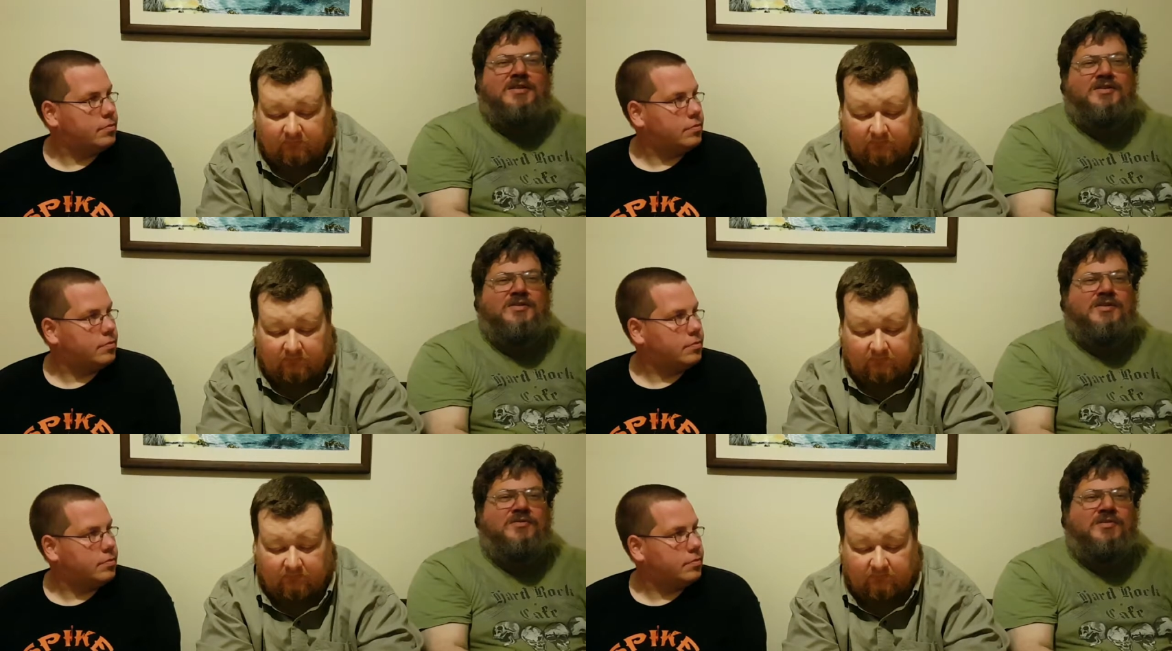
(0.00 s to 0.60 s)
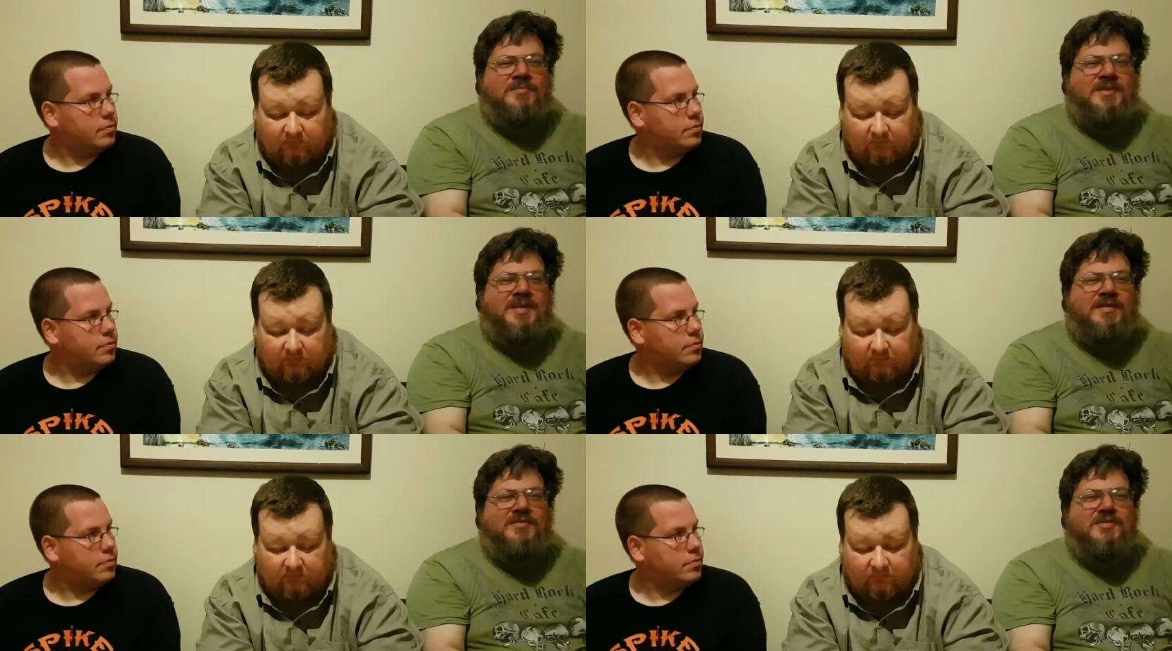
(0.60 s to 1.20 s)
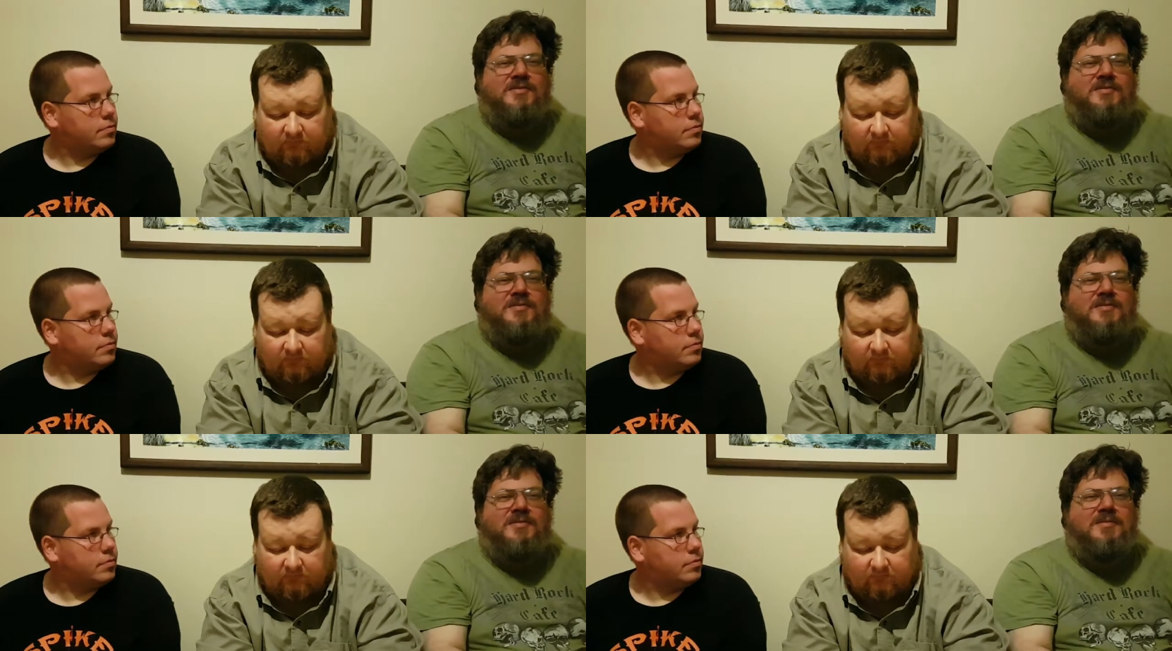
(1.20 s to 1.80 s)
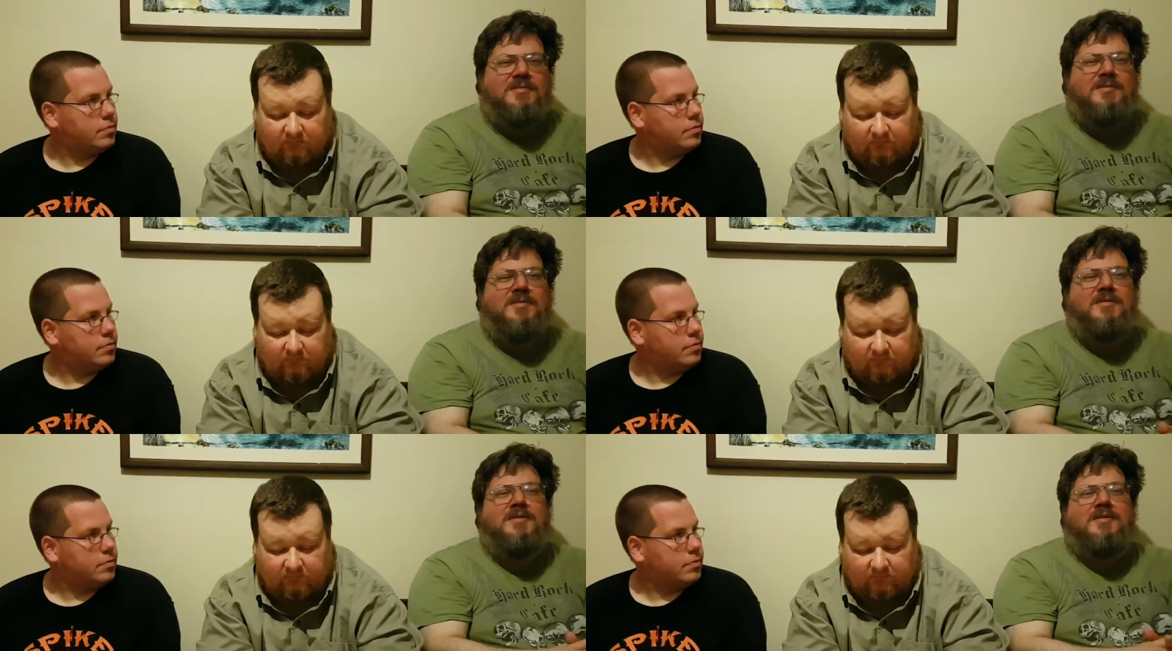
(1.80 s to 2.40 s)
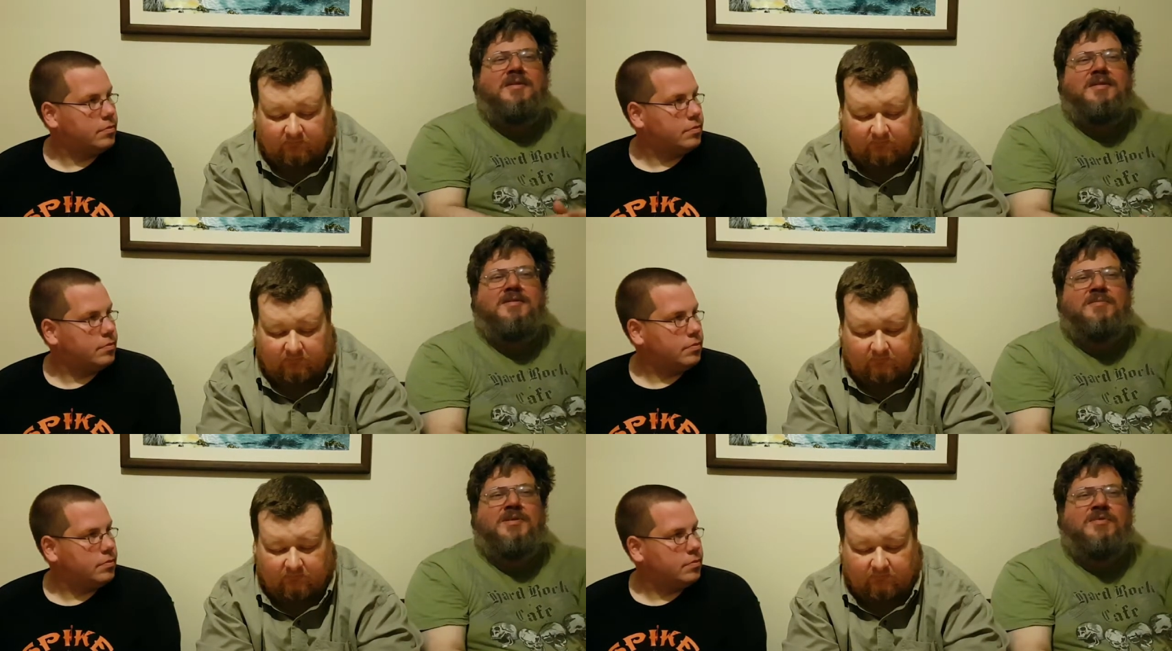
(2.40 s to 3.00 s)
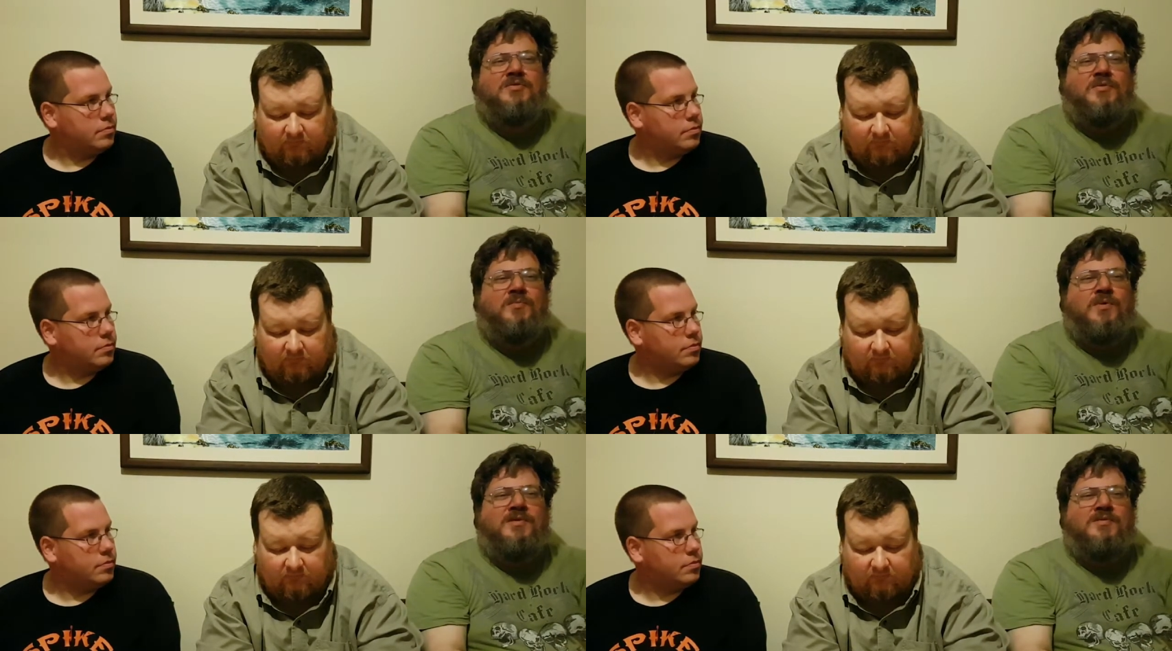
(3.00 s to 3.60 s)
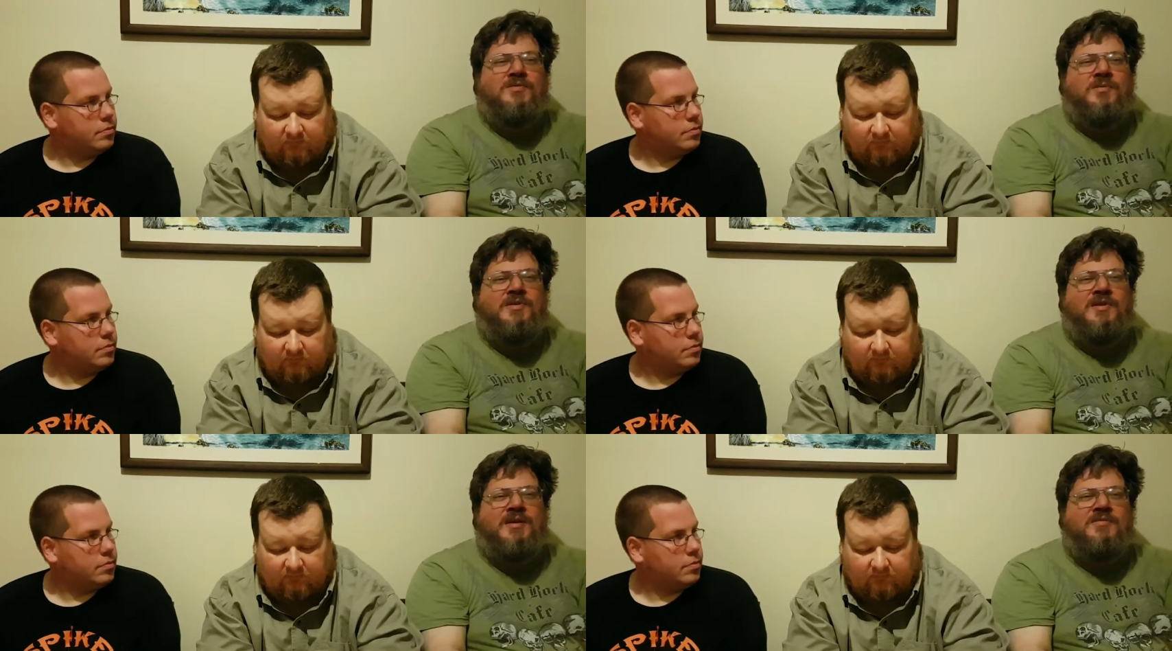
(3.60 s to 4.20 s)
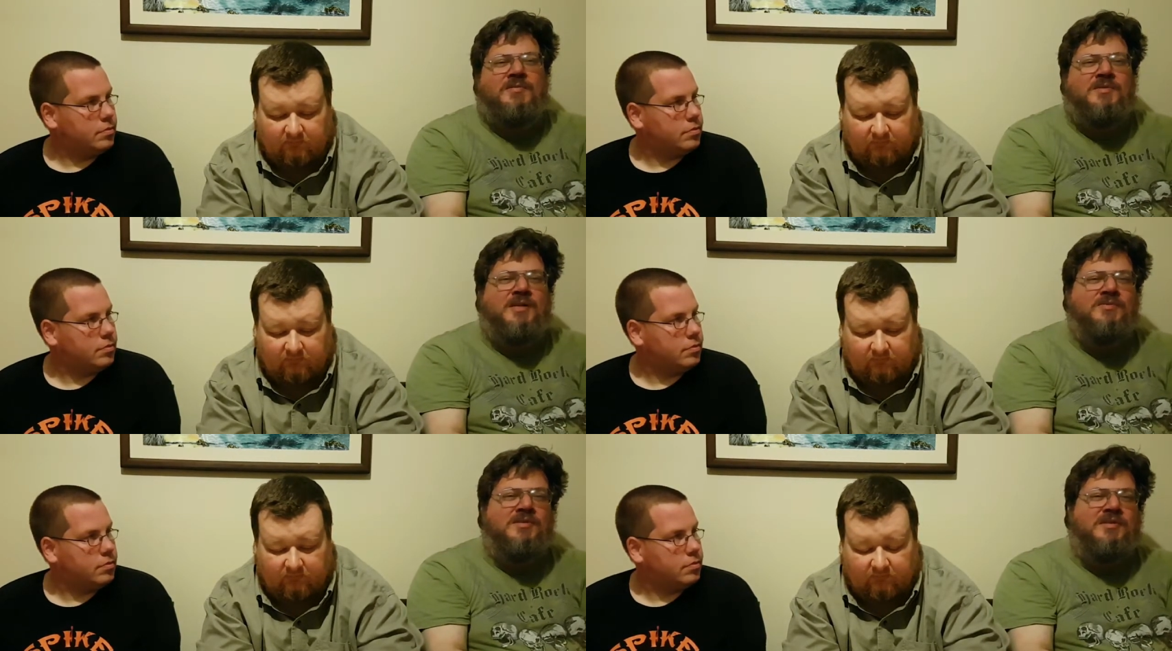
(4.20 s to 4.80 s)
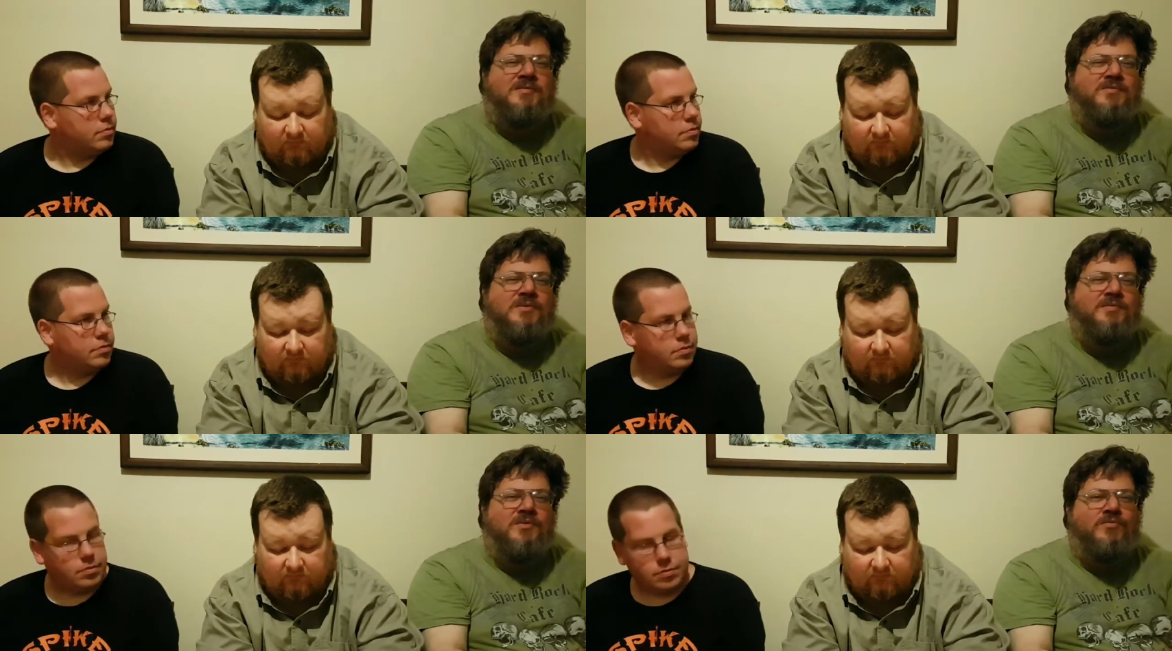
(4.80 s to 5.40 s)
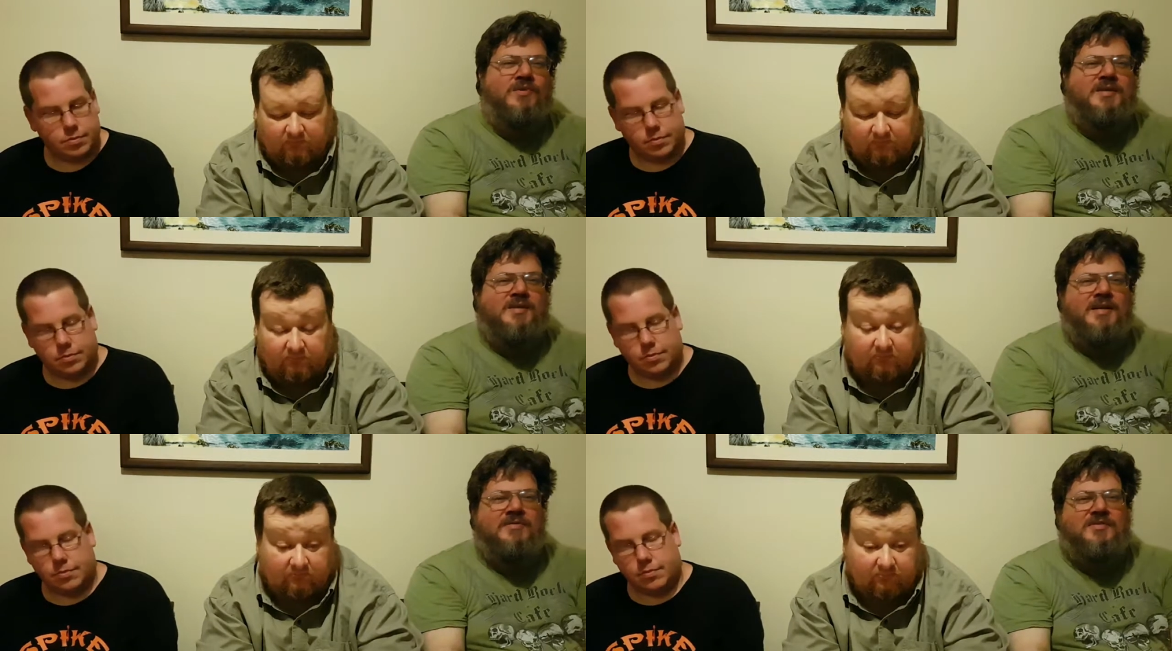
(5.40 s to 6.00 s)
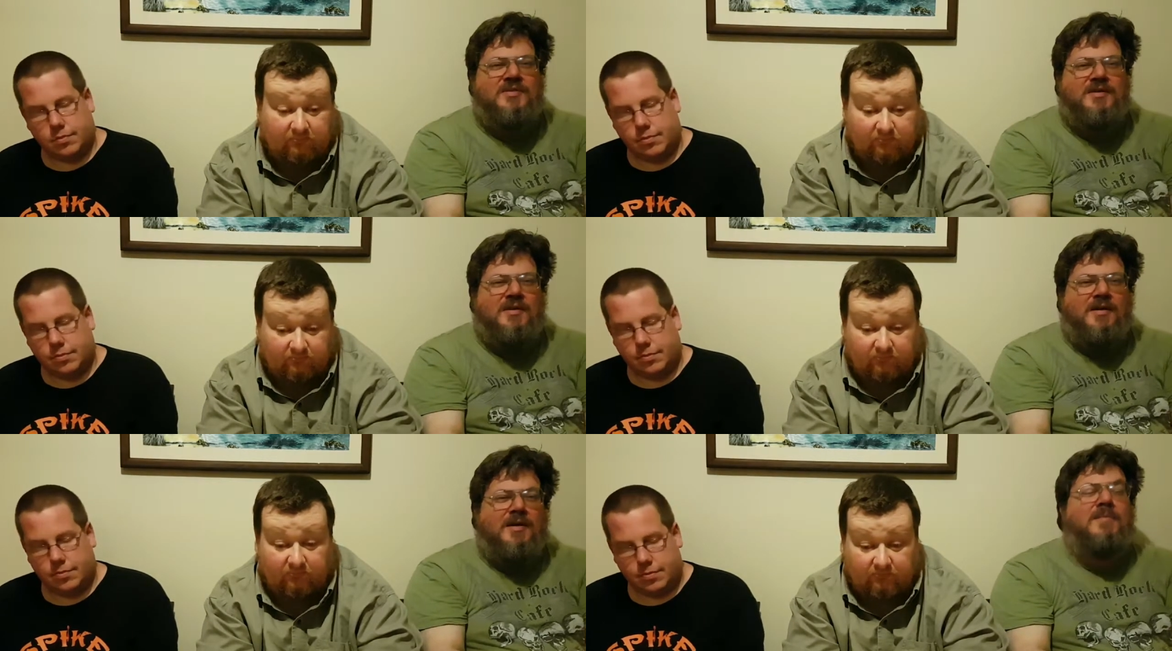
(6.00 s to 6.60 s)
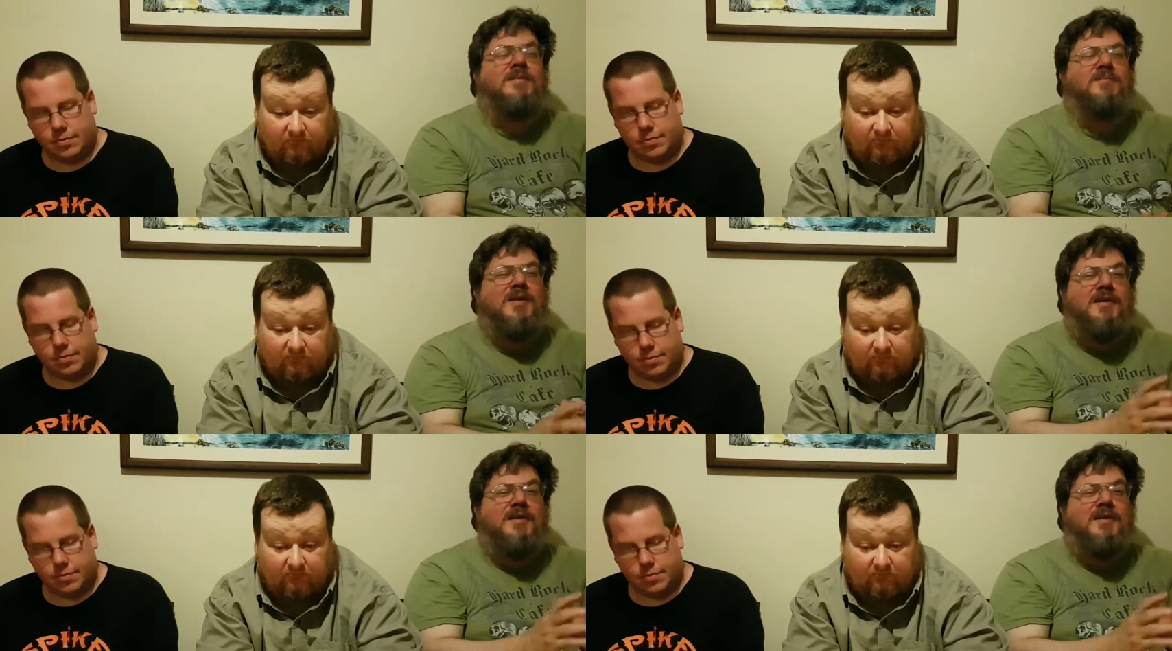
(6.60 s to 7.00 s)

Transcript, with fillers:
Speaker 1: you start drifting left. And sometimes you drift one square left, sometimes you drift three left. But